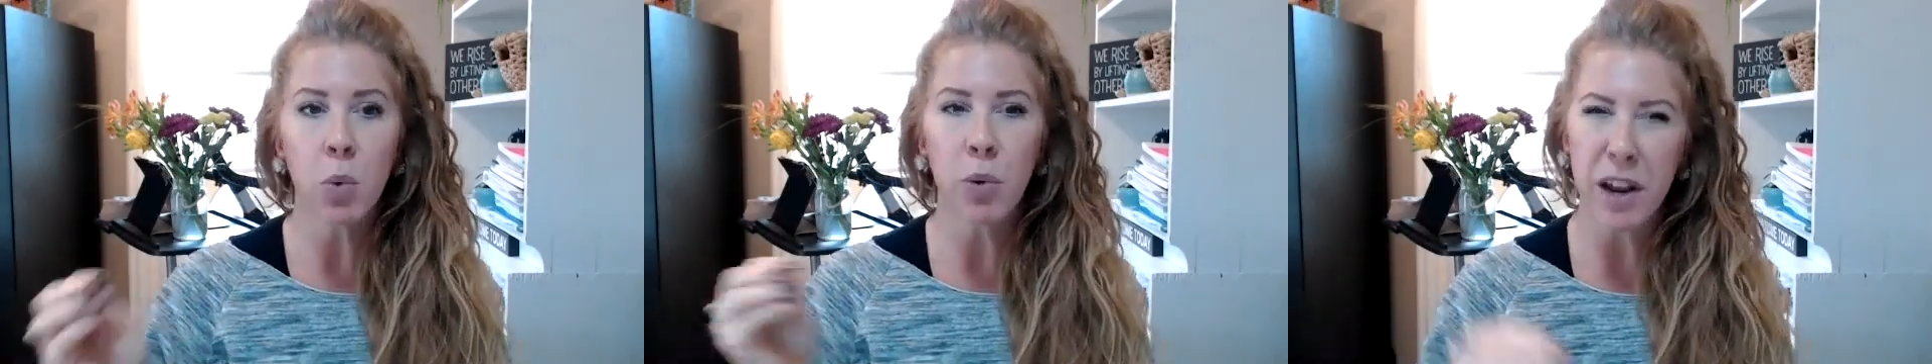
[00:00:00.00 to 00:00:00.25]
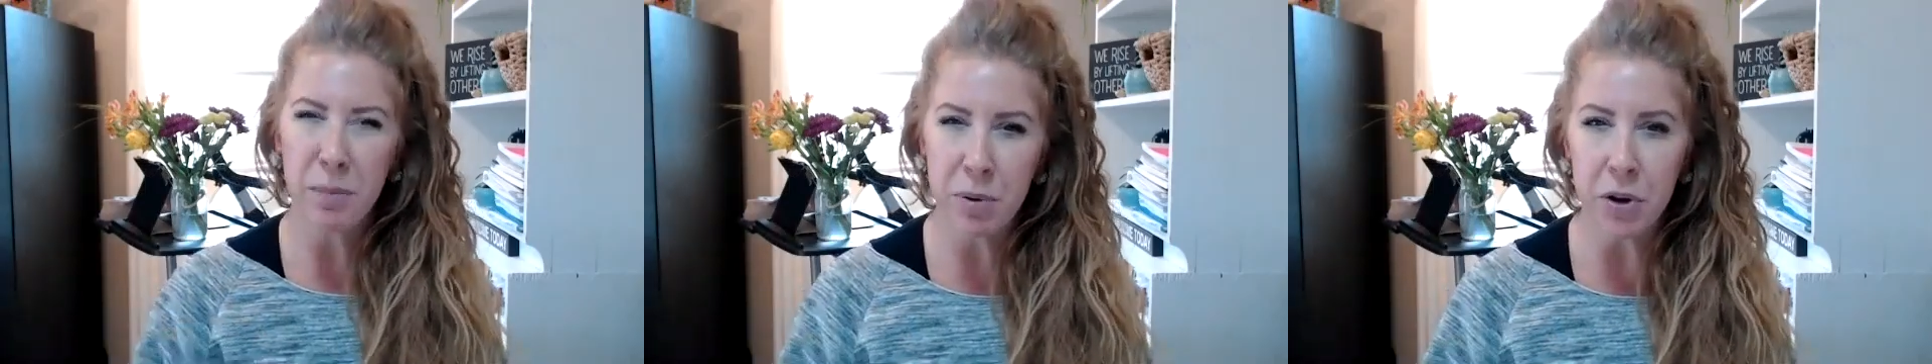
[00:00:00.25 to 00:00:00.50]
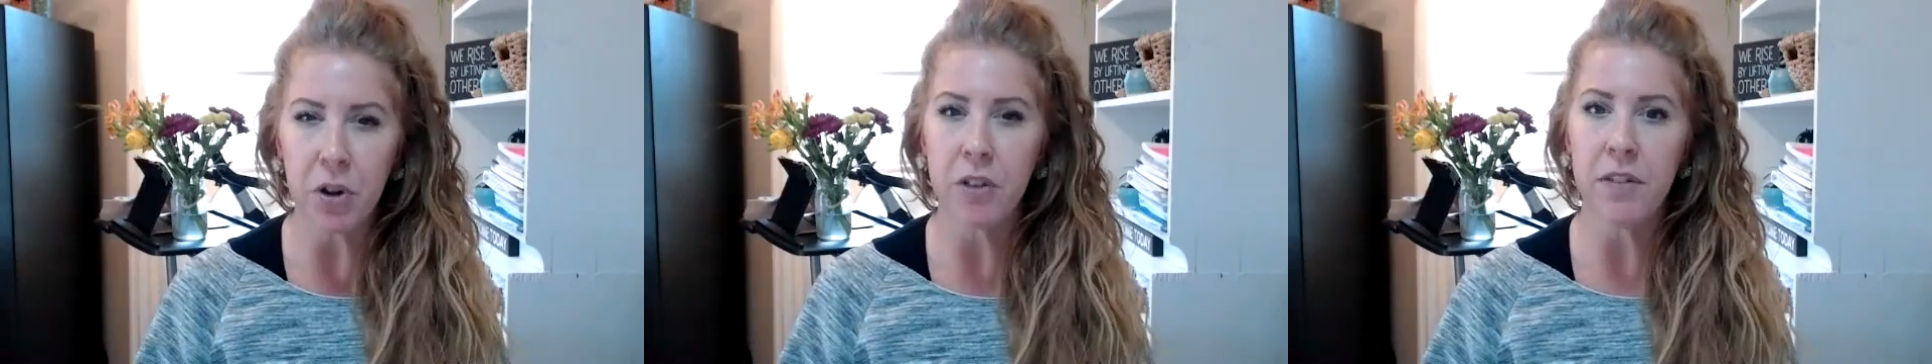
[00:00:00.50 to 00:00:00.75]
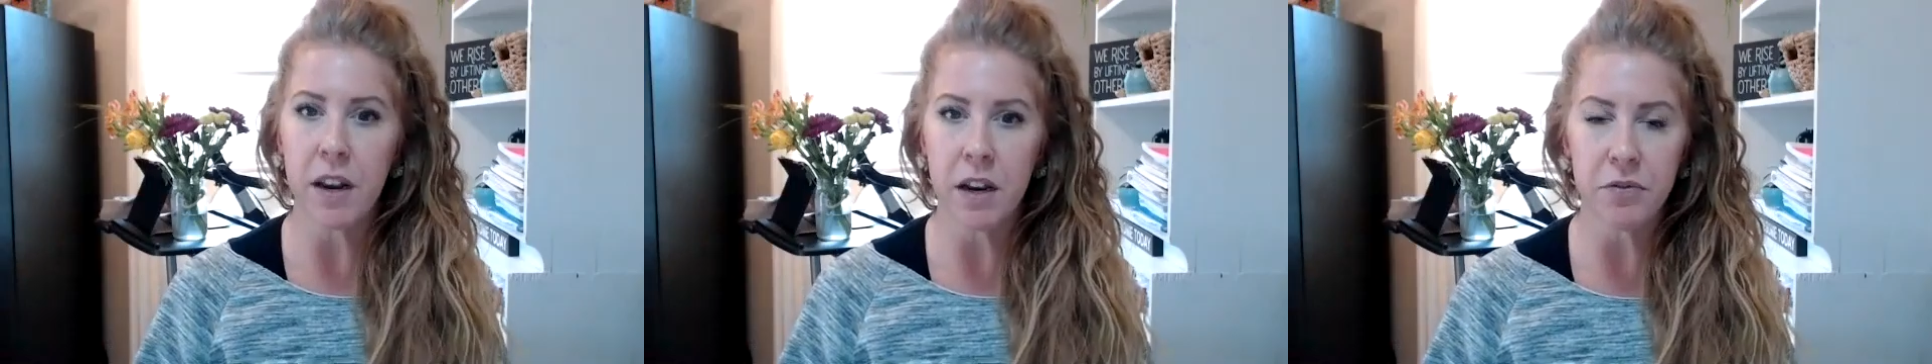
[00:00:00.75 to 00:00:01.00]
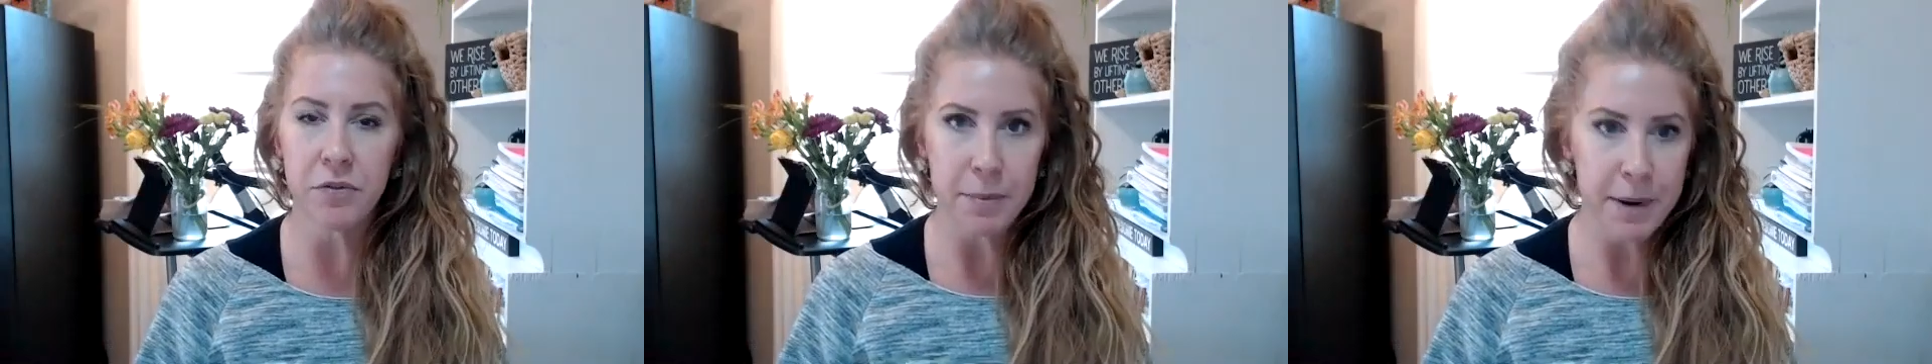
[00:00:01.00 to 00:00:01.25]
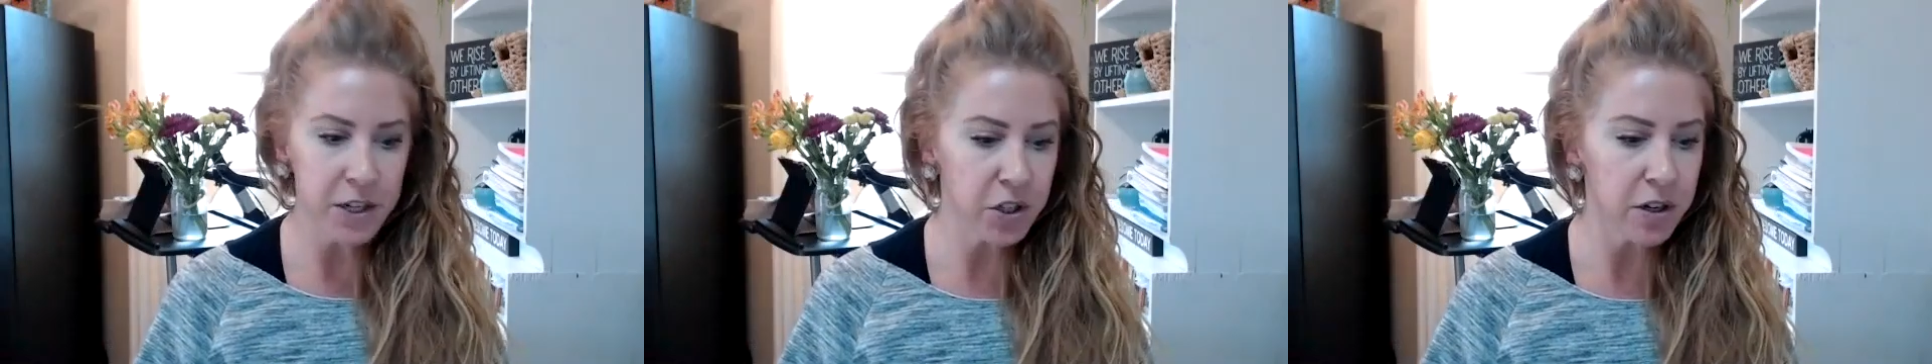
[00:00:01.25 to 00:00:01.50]
where I could put all that
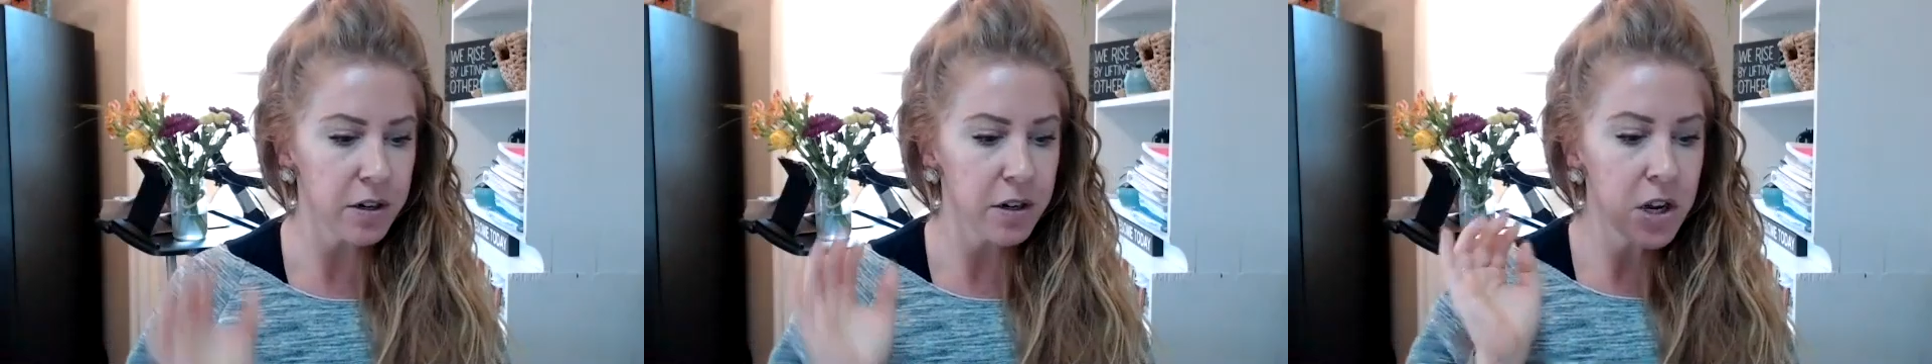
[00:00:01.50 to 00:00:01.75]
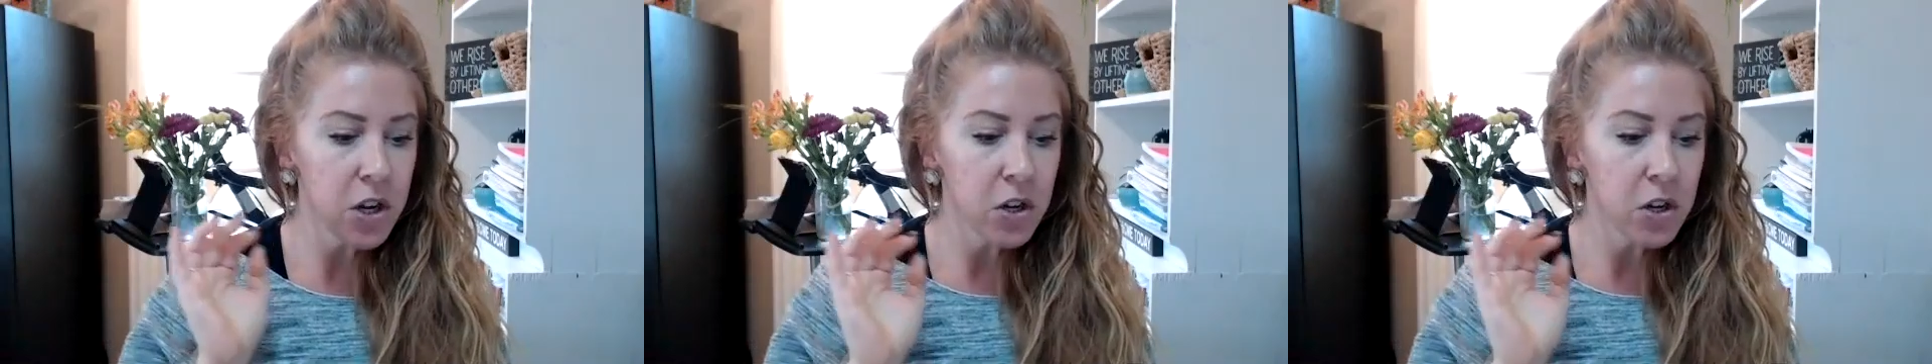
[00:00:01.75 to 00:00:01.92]
information.